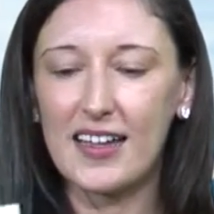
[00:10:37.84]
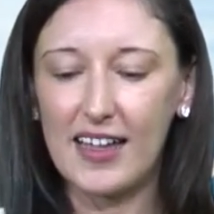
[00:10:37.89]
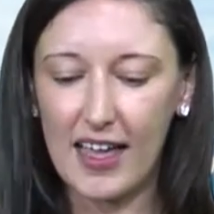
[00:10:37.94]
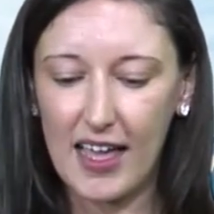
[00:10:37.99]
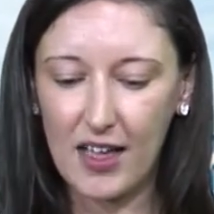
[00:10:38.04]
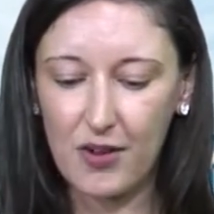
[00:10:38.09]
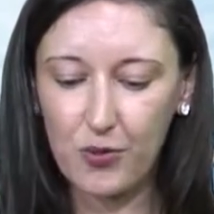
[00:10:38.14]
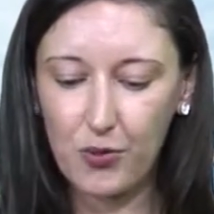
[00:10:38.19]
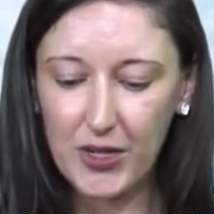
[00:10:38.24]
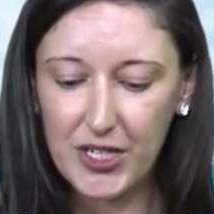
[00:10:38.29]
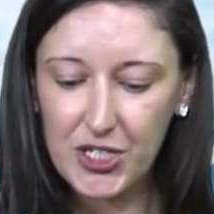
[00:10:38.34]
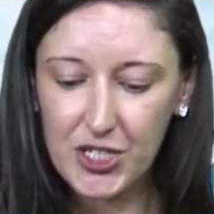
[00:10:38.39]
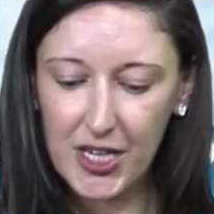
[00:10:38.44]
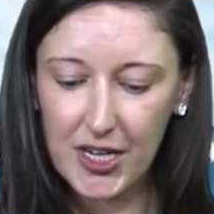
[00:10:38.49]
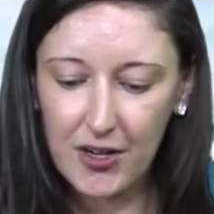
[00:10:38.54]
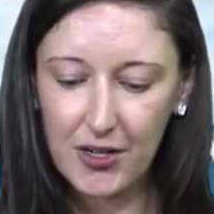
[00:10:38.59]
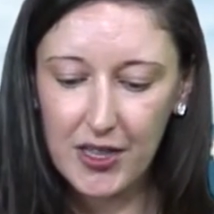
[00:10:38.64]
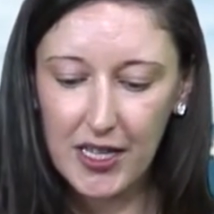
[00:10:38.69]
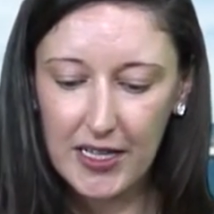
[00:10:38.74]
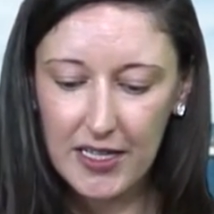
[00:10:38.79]
And we
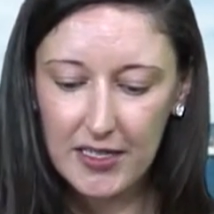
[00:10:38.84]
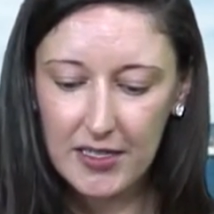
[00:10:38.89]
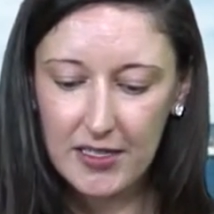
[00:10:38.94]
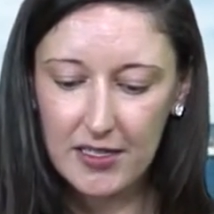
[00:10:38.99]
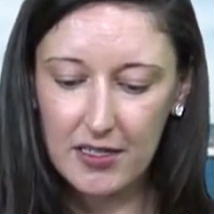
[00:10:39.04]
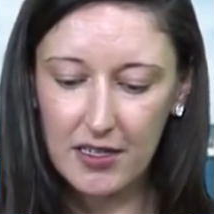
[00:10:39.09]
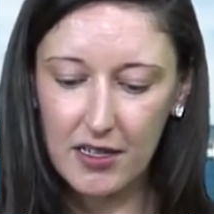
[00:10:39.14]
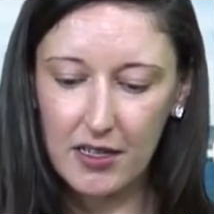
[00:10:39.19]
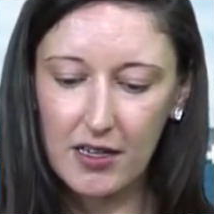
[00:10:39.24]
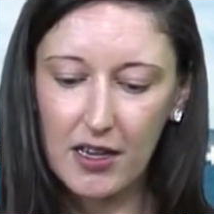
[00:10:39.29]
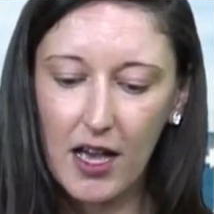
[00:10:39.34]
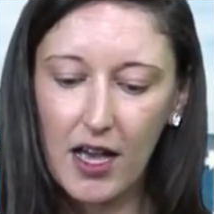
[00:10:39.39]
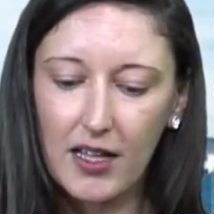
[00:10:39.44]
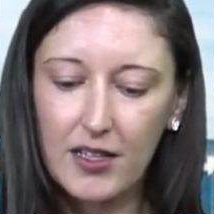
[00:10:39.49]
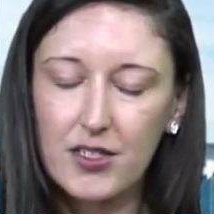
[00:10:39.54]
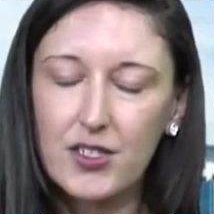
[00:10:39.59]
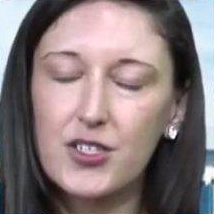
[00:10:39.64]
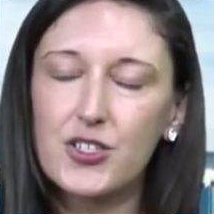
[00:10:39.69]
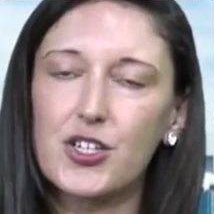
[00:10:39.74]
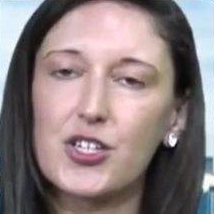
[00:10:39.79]
share this
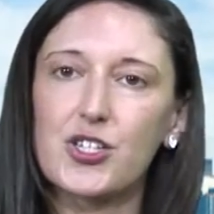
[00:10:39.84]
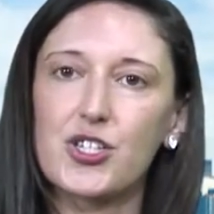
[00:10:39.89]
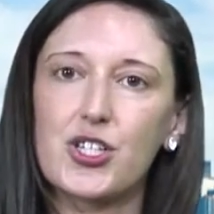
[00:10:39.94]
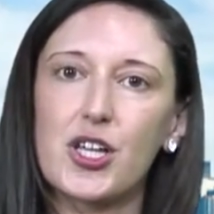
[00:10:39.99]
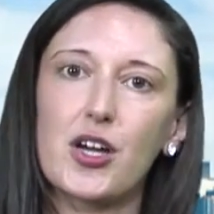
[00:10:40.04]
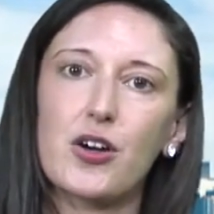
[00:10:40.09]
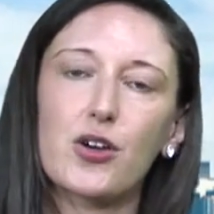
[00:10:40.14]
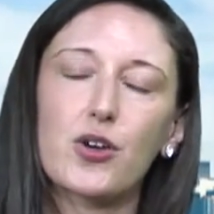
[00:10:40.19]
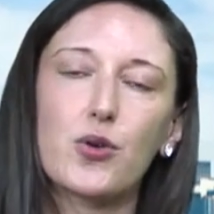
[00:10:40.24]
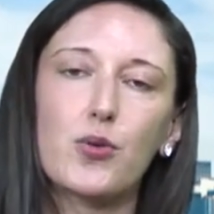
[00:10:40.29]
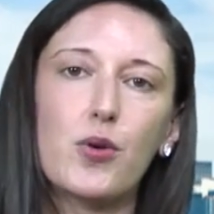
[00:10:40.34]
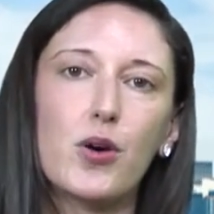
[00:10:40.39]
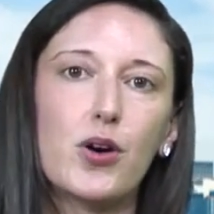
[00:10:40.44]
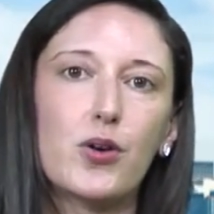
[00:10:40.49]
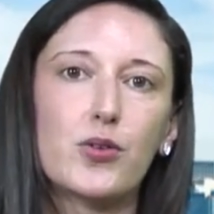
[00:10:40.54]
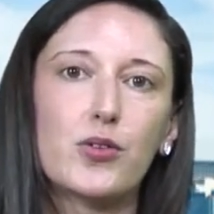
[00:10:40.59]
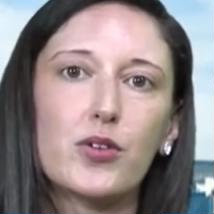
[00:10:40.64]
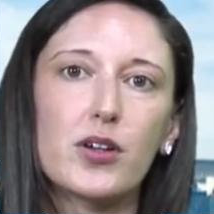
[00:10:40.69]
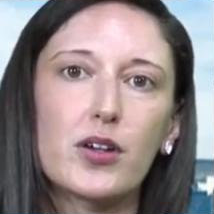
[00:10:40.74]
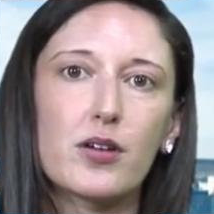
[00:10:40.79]
not to just share a
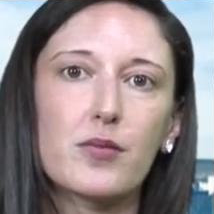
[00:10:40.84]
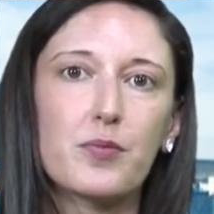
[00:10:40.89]
quote,